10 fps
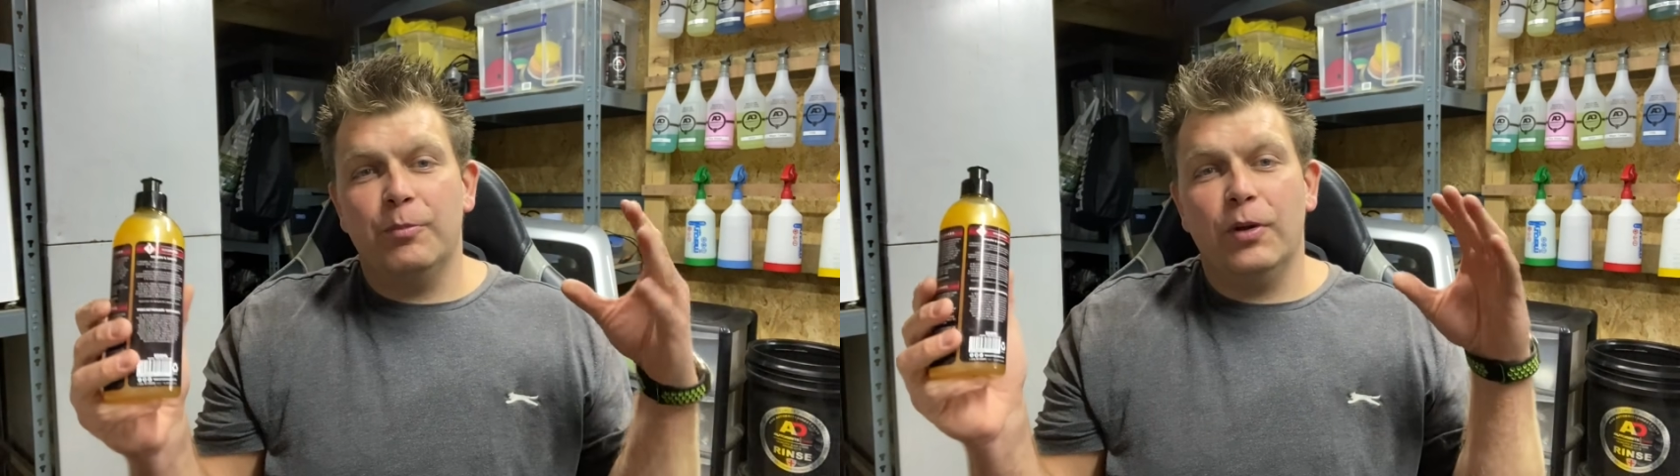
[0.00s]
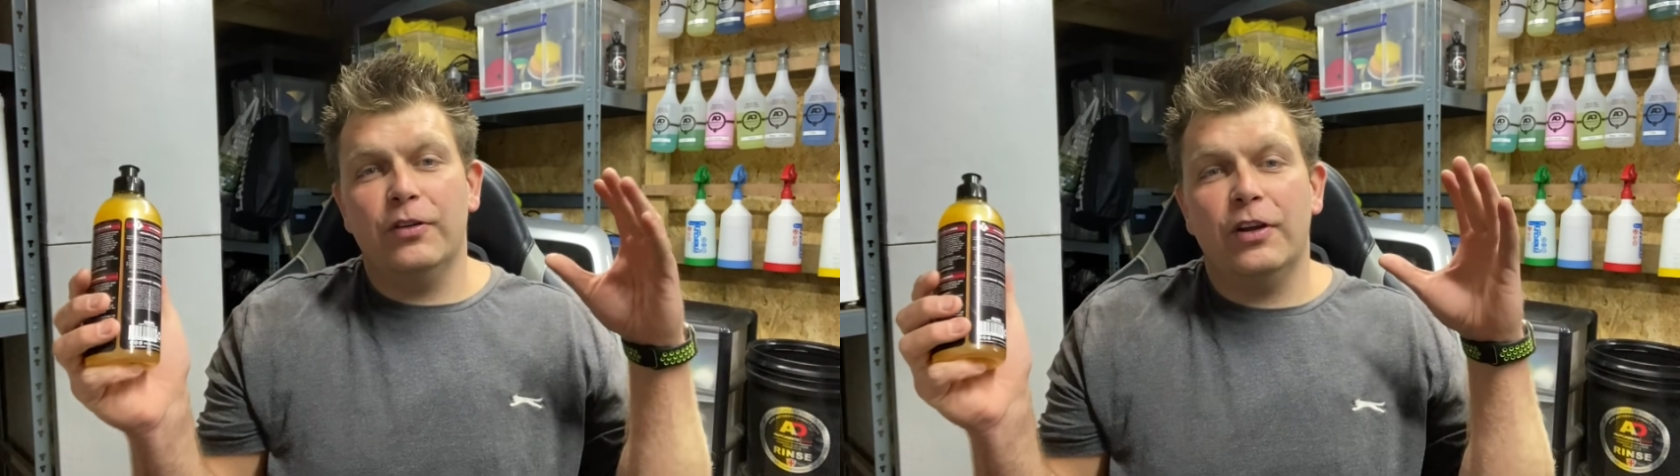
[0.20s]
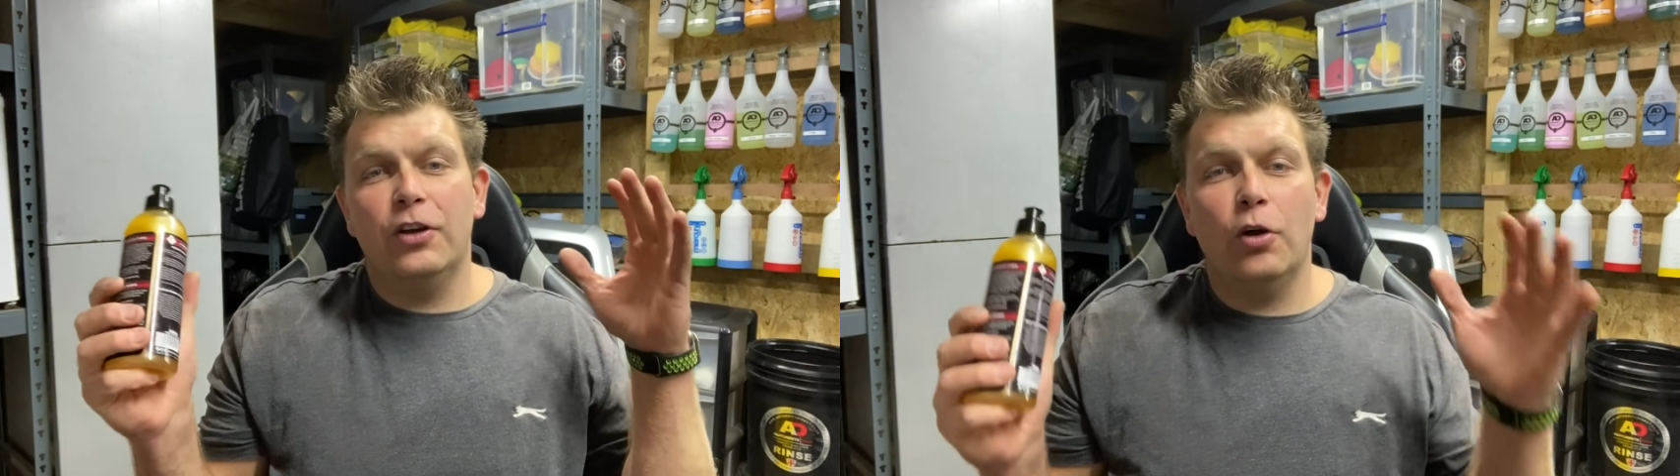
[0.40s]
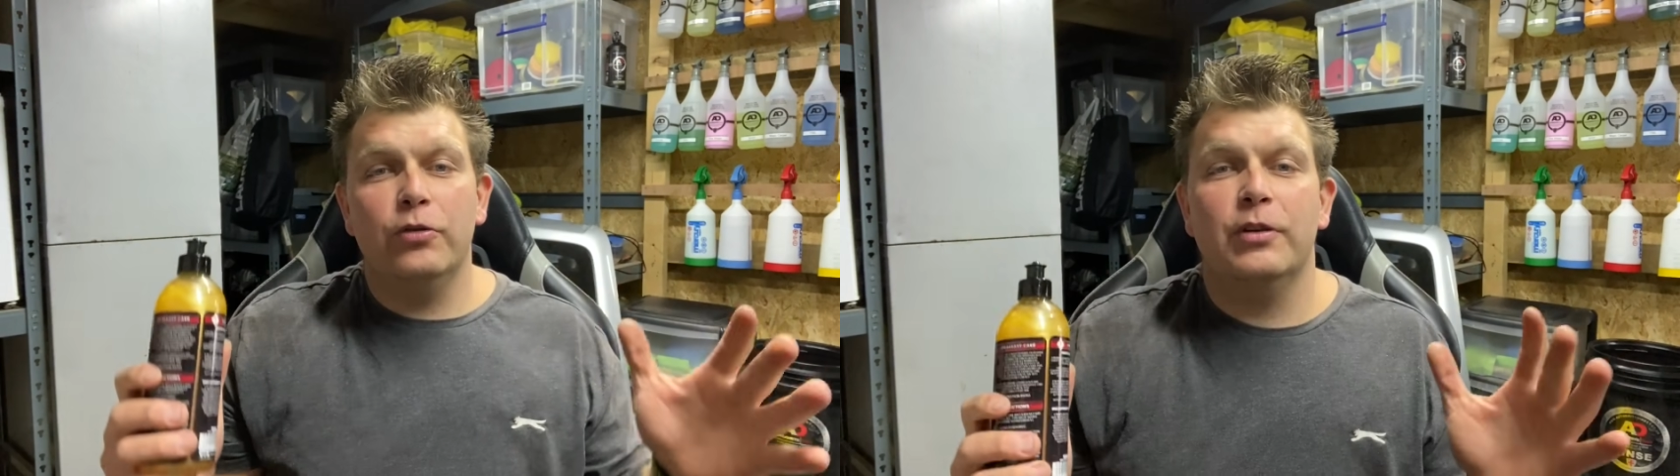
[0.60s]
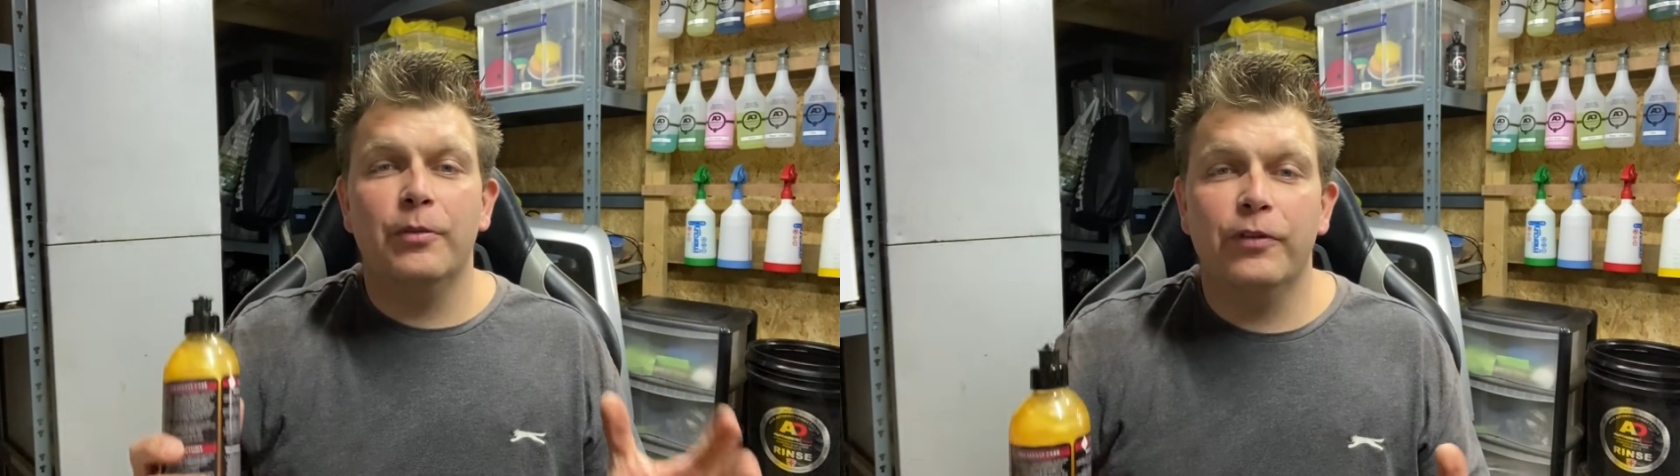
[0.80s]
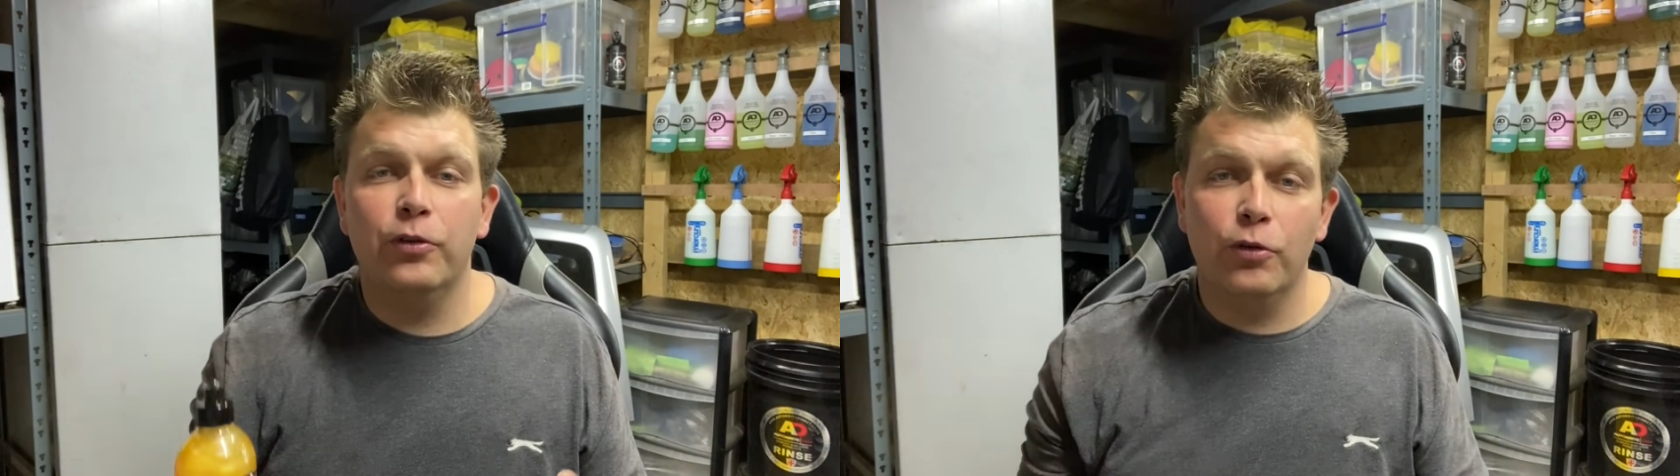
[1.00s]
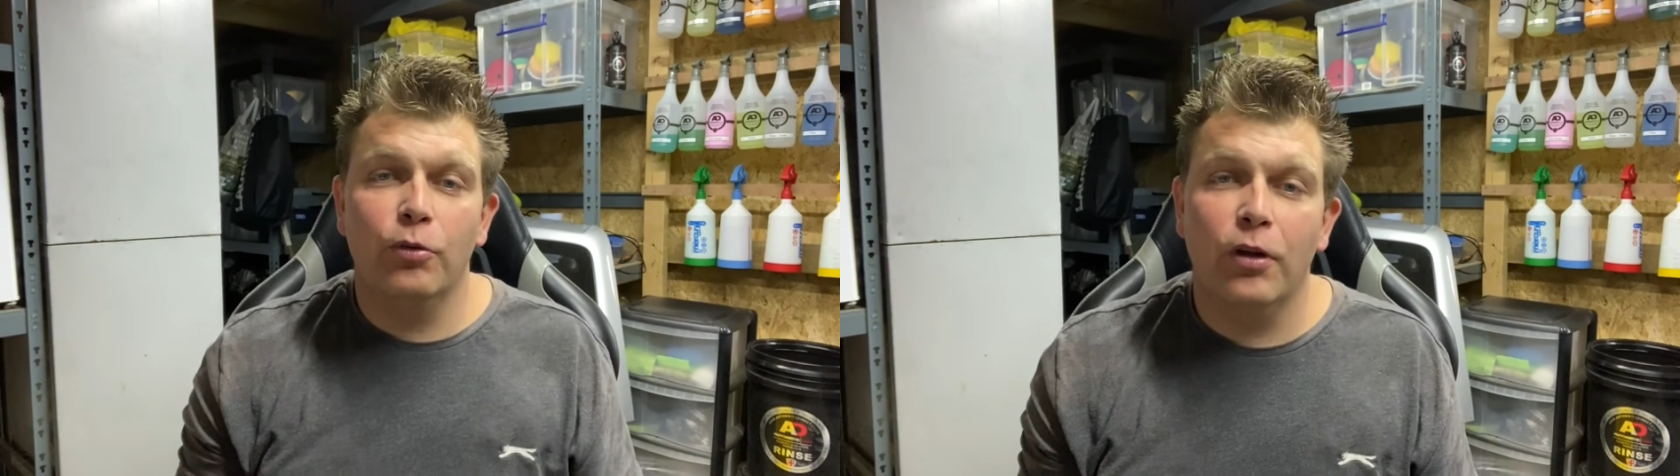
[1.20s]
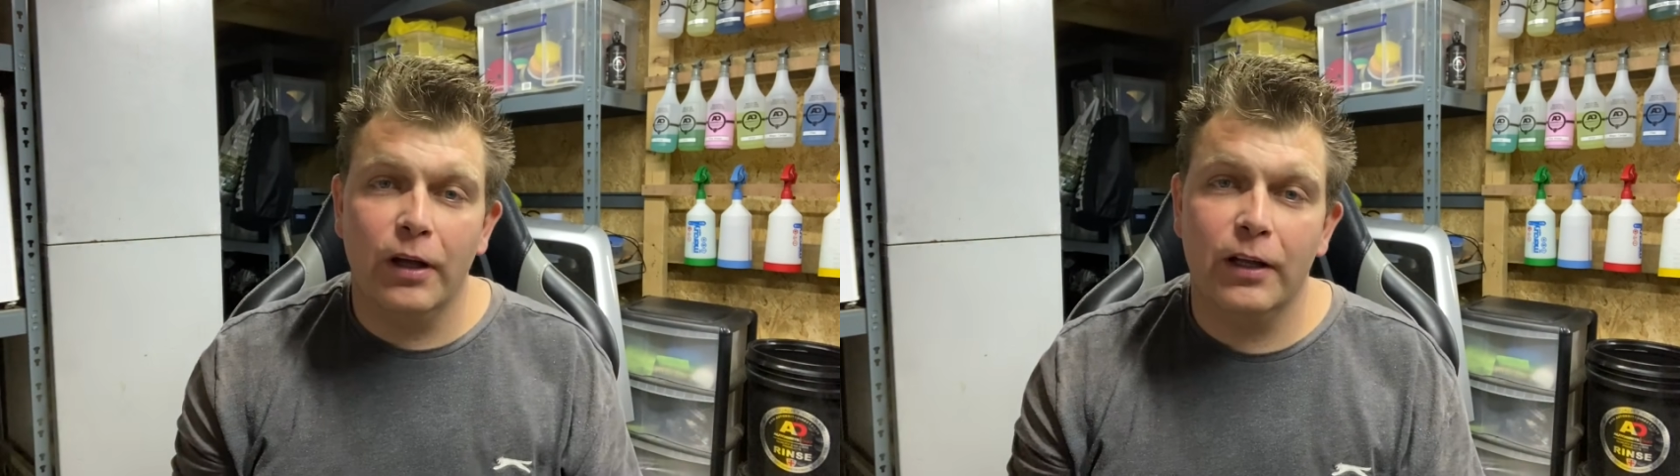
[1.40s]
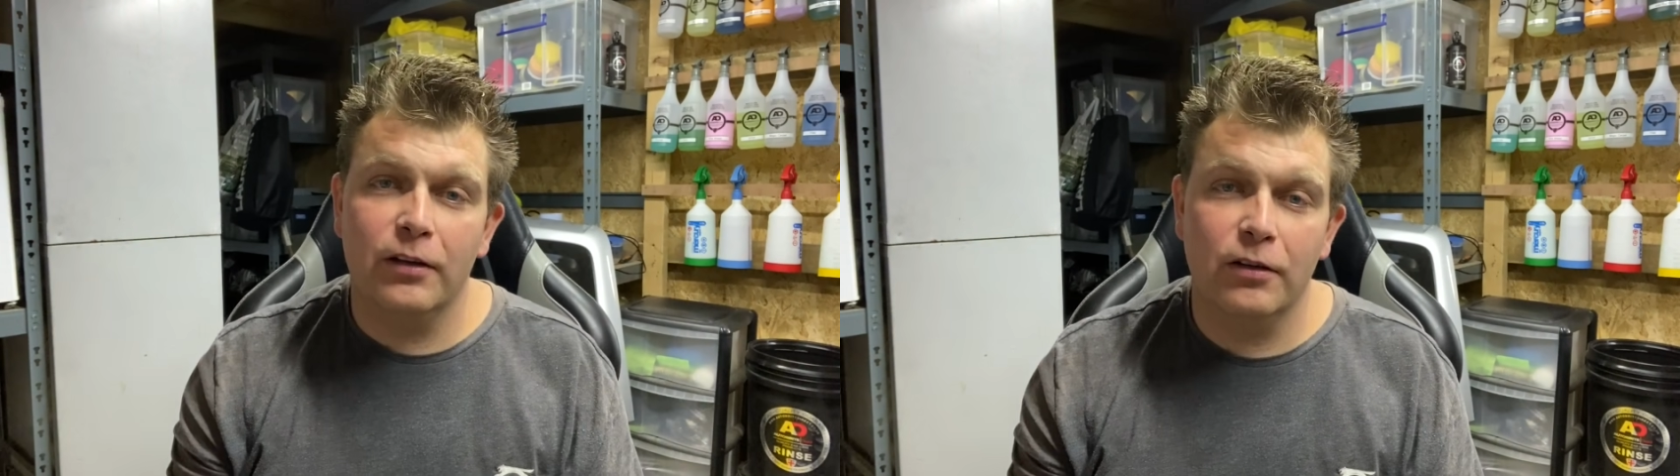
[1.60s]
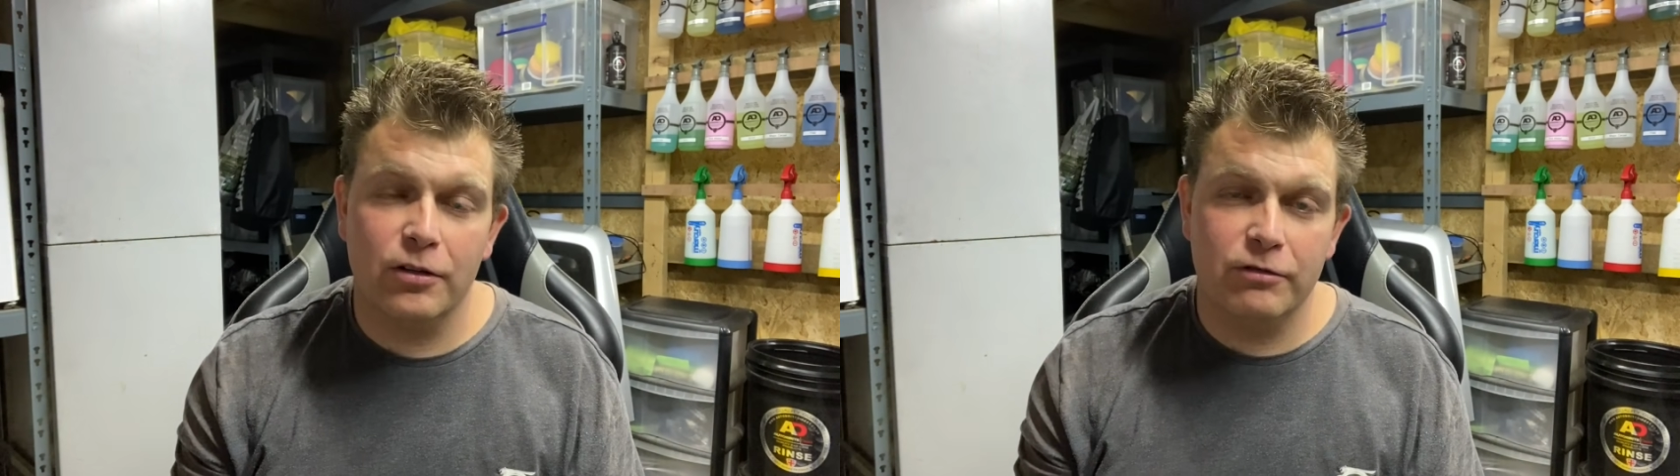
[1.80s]
because I know some of you do like
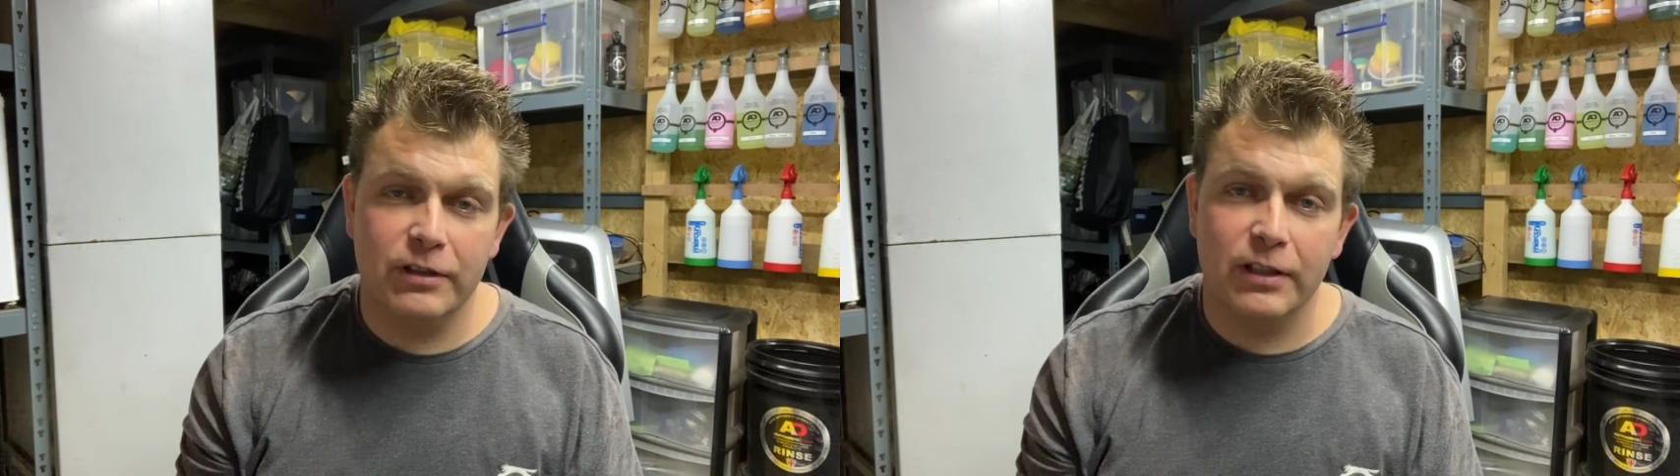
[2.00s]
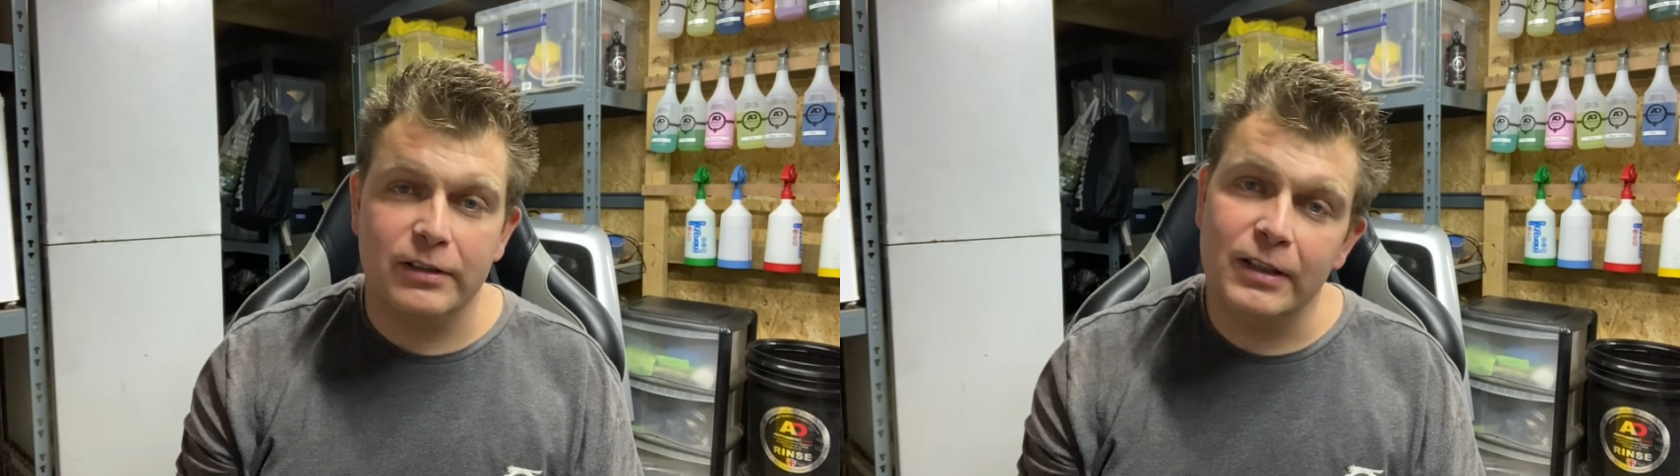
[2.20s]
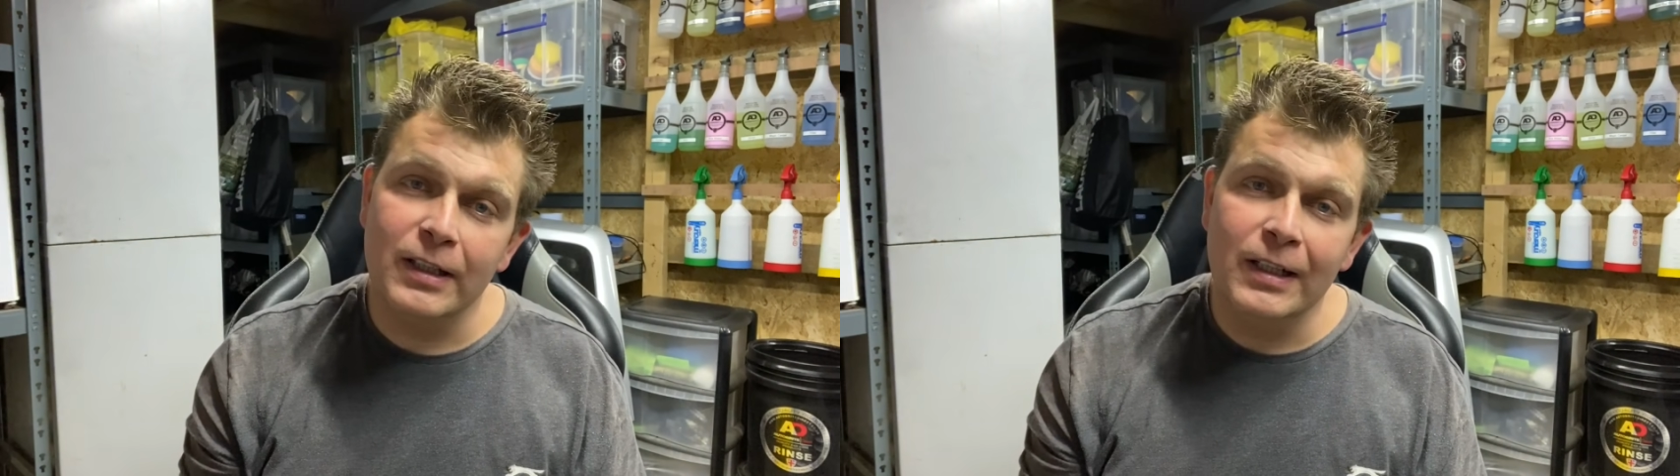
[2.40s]
Luxury Suds.